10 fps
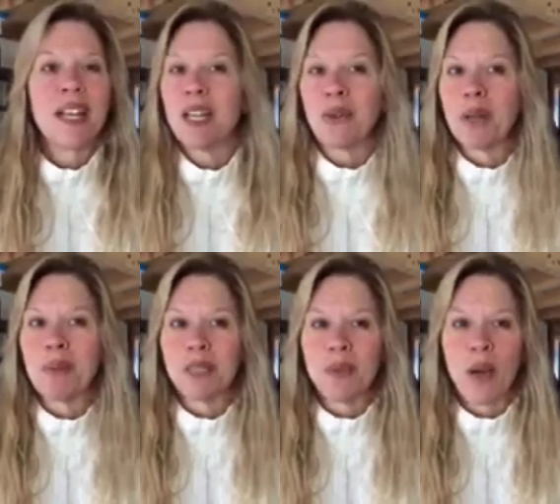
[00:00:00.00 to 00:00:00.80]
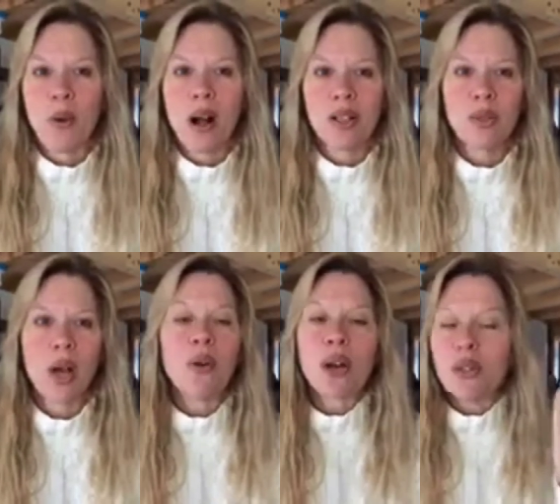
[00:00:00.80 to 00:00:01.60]
and I didn't want to miss my walk. So
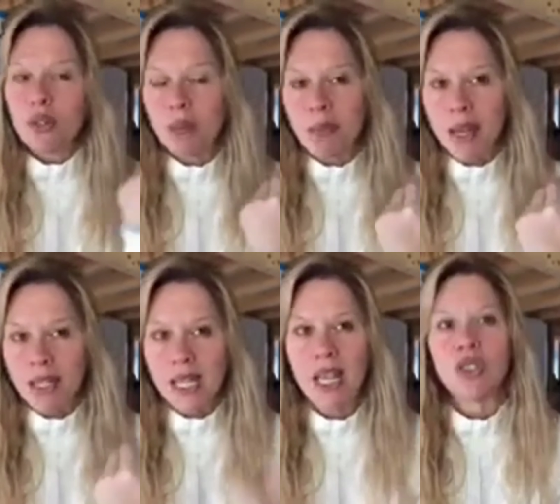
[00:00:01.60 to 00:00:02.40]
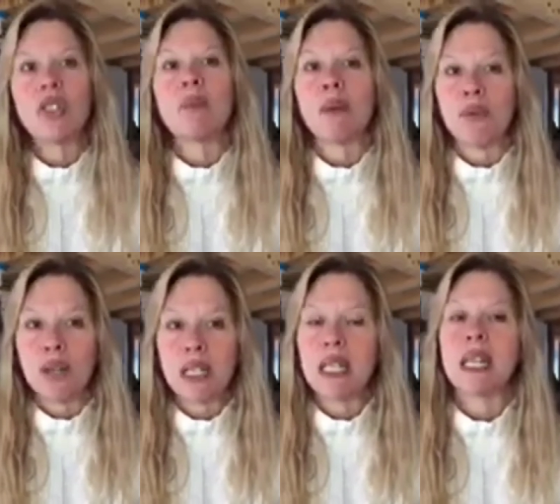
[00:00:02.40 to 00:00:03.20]
I will go do my meditation and my
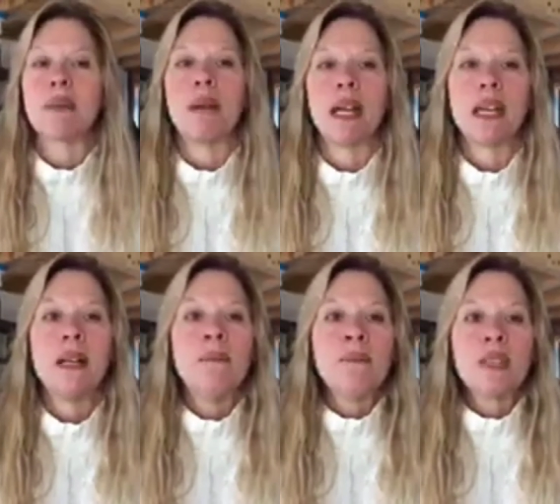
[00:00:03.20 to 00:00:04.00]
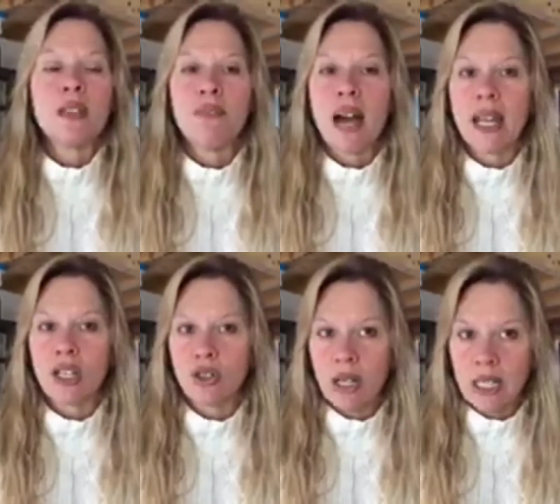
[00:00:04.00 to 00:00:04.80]
breathing and my
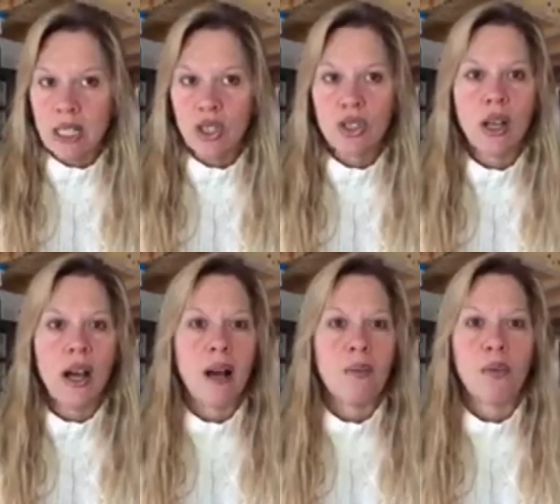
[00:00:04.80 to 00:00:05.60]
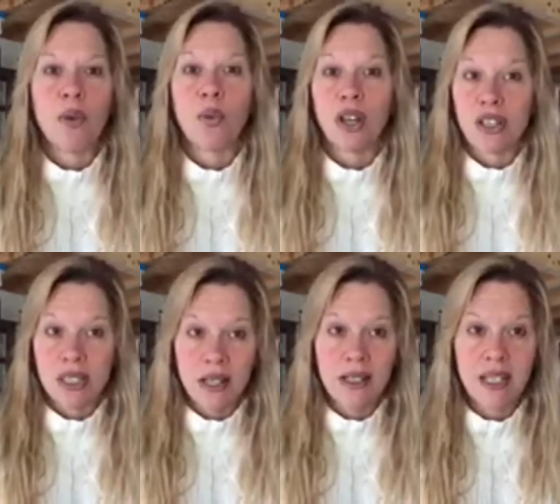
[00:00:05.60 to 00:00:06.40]
lymphatic drainage um, when we are
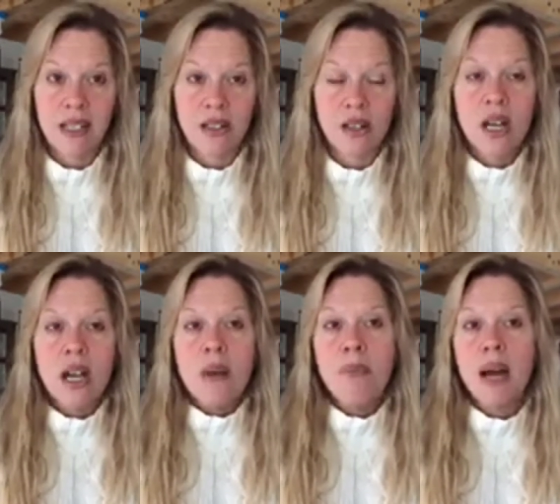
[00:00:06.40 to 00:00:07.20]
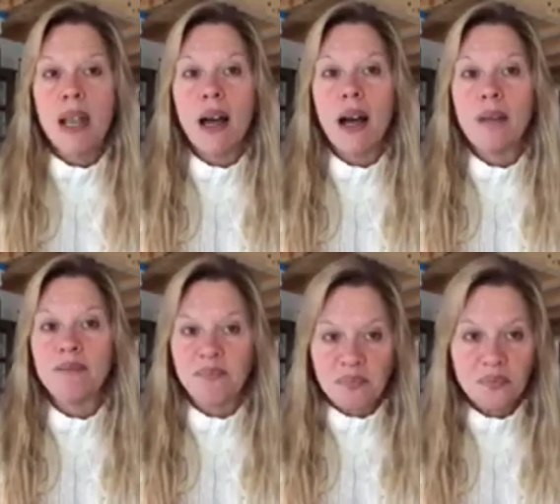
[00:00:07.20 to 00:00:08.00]
done here. But
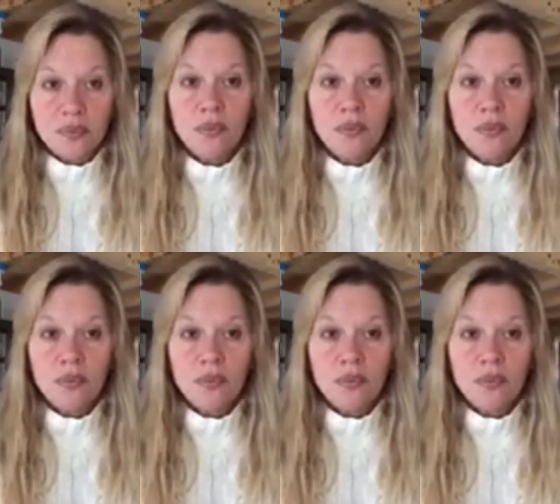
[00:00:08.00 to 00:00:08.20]
um,